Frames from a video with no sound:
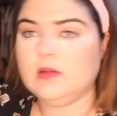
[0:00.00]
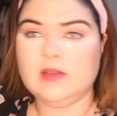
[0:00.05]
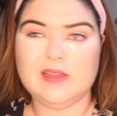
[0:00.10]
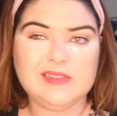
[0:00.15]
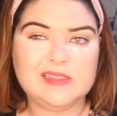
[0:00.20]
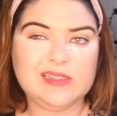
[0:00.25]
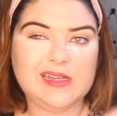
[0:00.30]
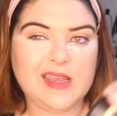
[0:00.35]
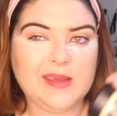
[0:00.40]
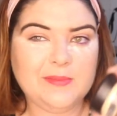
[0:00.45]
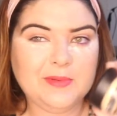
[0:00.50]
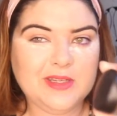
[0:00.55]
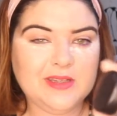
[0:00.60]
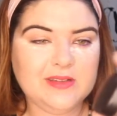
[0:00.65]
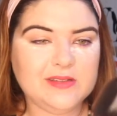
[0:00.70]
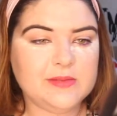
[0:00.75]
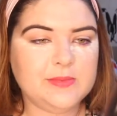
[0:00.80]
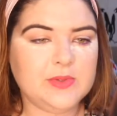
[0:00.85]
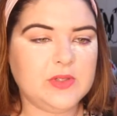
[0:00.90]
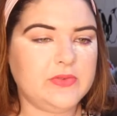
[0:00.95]
And today I'm going to
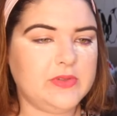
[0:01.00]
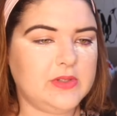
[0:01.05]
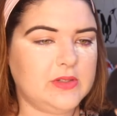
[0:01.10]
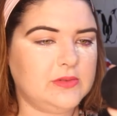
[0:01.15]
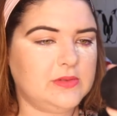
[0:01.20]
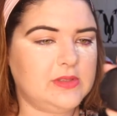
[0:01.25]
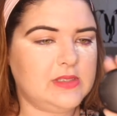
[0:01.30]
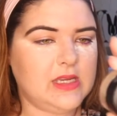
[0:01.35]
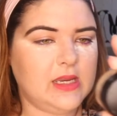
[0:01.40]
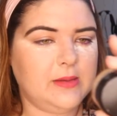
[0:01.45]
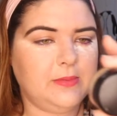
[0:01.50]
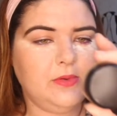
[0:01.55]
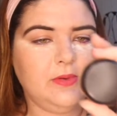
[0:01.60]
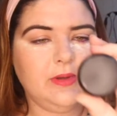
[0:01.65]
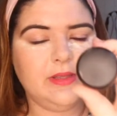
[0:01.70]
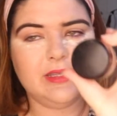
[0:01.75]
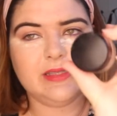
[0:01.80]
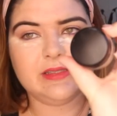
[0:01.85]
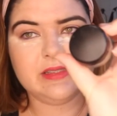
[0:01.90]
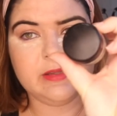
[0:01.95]
use a bit of an old staple,
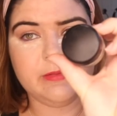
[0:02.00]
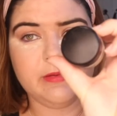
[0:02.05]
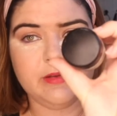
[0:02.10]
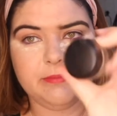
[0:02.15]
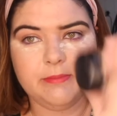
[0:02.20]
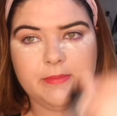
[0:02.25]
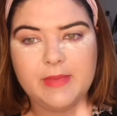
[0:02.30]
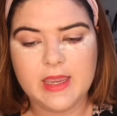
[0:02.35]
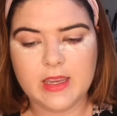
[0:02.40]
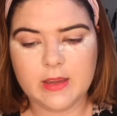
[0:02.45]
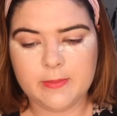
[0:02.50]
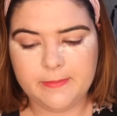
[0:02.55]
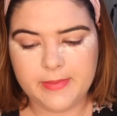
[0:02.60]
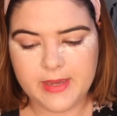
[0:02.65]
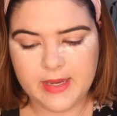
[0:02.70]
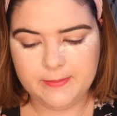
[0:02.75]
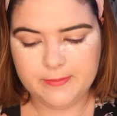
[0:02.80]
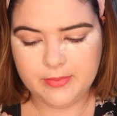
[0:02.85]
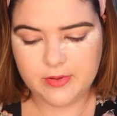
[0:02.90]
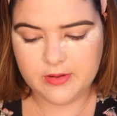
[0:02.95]
and that's the MAC
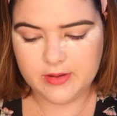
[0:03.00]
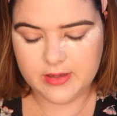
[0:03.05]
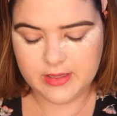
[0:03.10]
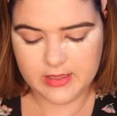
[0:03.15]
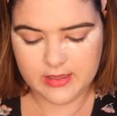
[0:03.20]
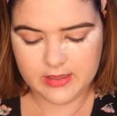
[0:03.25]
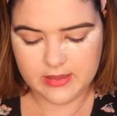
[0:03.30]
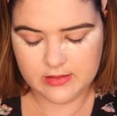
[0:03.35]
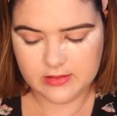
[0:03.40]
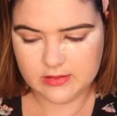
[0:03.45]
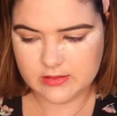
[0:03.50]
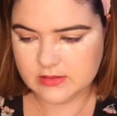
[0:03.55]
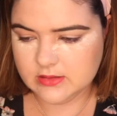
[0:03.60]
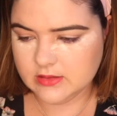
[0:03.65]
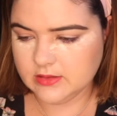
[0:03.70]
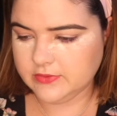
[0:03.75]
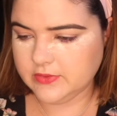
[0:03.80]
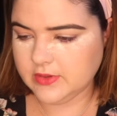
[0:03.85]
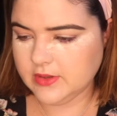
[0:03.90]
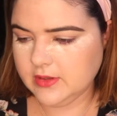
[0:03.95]
Paint Pot in
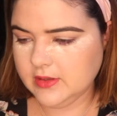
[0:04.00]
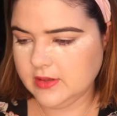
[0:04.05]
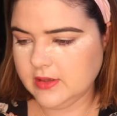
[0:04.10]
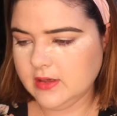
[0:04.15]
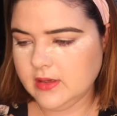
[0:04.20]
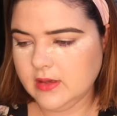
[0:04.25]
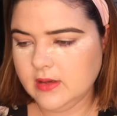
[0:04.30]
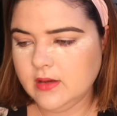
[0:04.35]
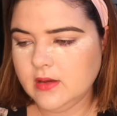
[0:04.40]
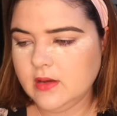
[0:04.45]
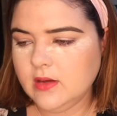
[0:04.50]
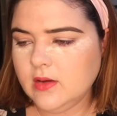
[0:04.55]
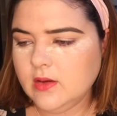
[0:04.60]
Soft Ochre.